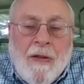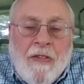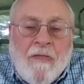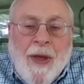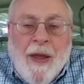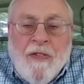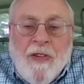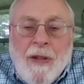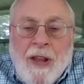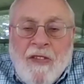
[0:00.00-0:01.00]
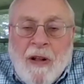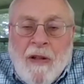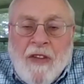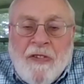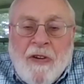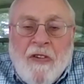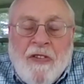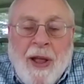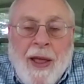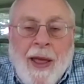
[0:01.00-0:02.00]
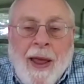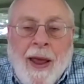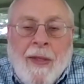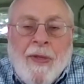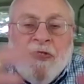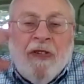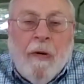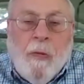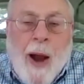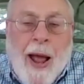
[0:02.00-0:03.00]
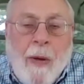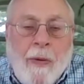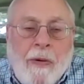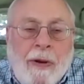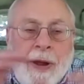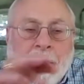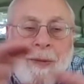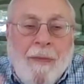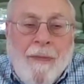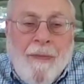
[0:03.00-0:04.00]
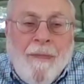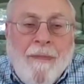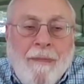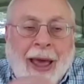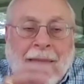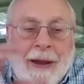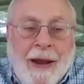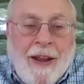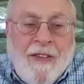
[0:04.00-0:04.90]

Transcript: spins in these clusters and the surrounding magnetic